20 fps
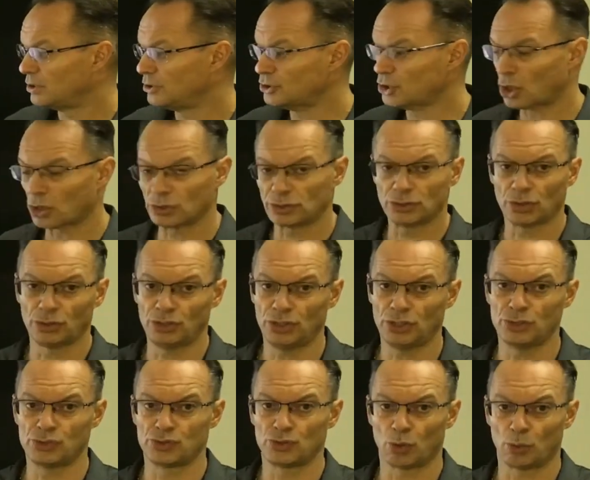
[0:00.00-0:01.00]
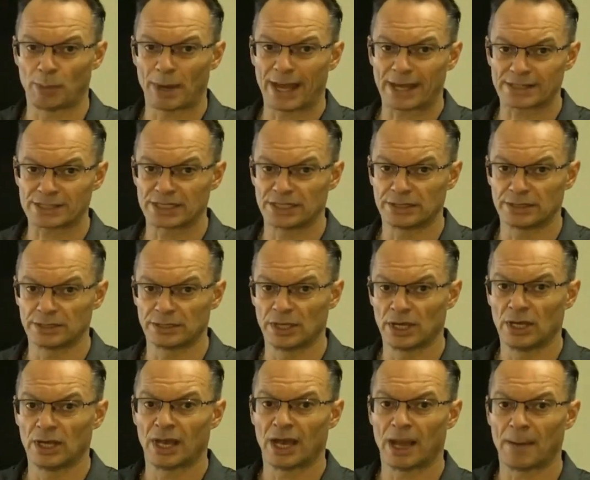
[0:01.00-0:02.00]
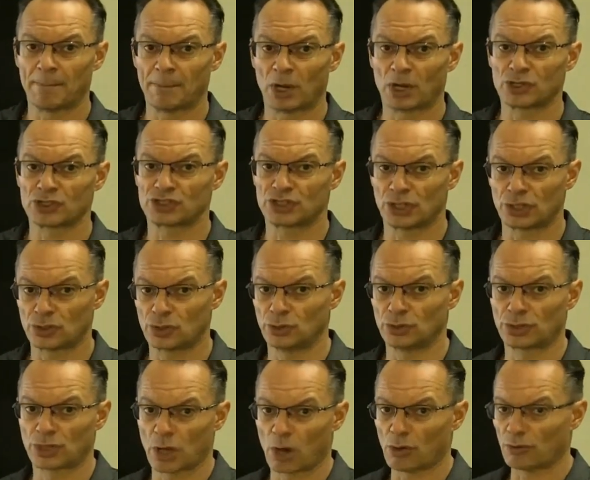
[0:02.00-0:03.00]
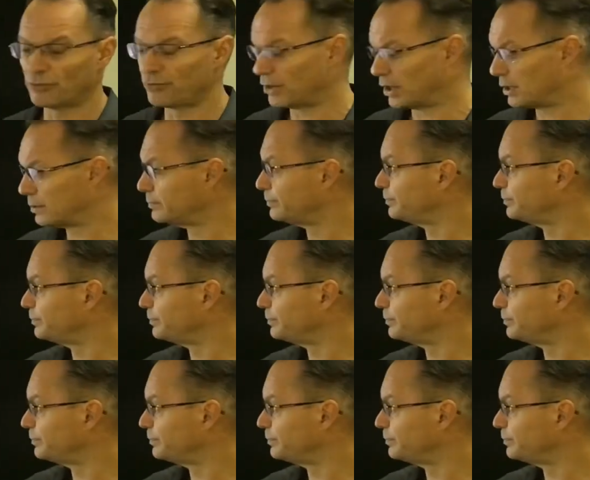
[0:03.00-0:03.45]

Not an unusual pattern amongst a good golfer.